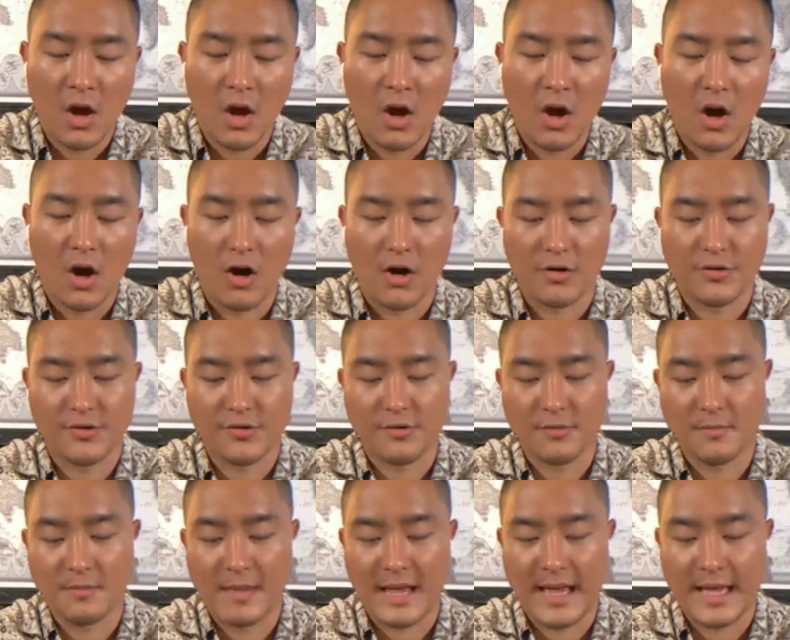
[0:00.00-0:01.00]

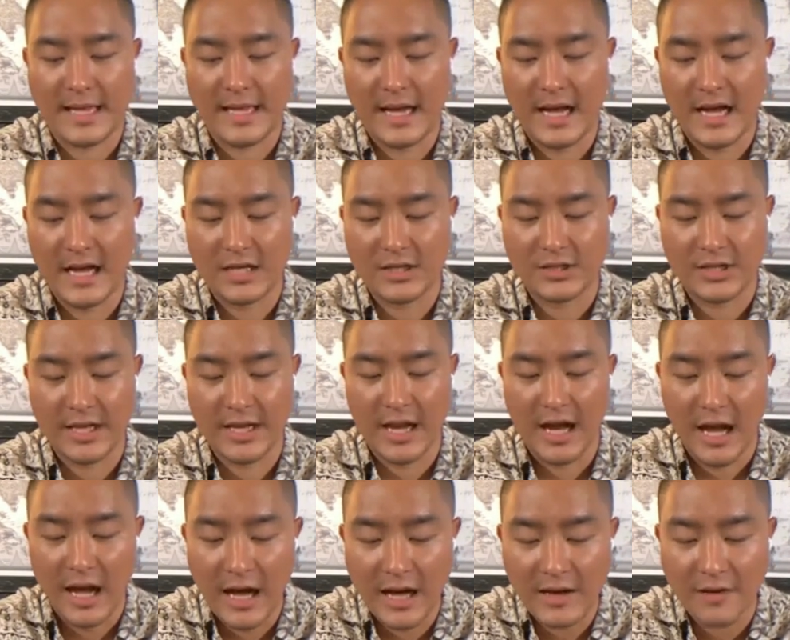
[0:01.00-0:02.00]
hearts, my gosh, an
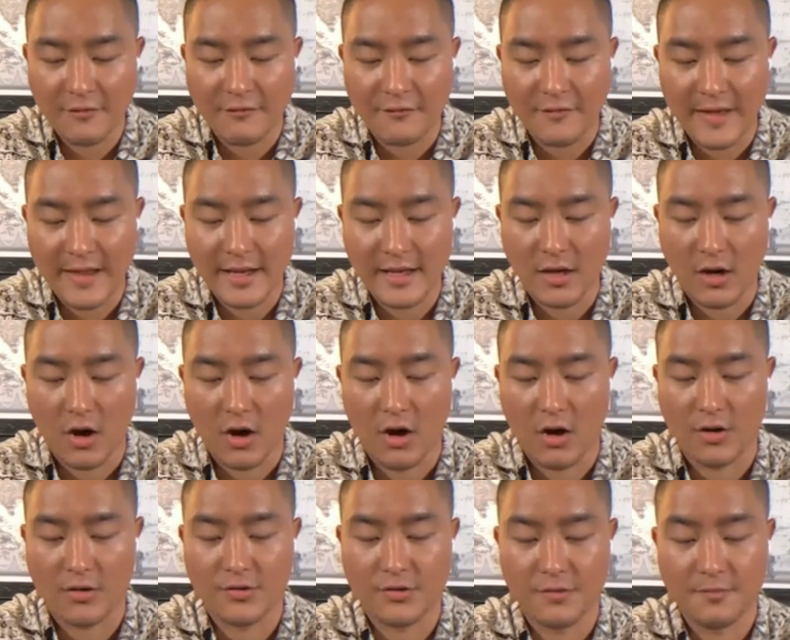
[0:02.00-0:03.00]
unoffended
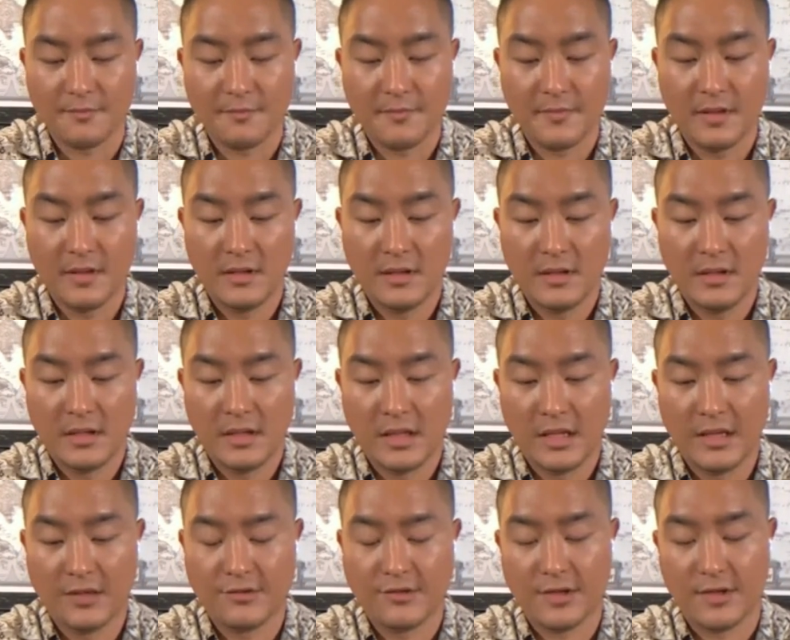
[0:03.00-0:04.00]
heart.
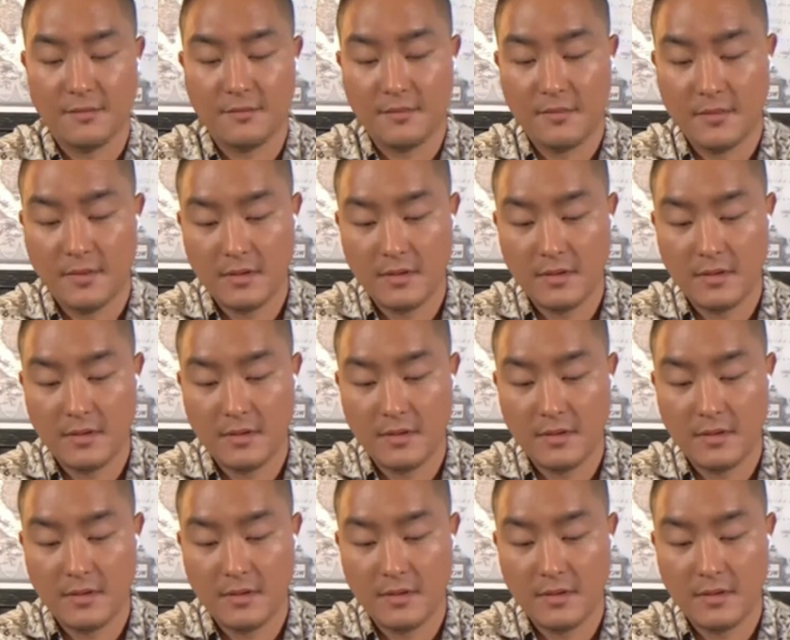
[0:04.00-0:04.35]
Listen,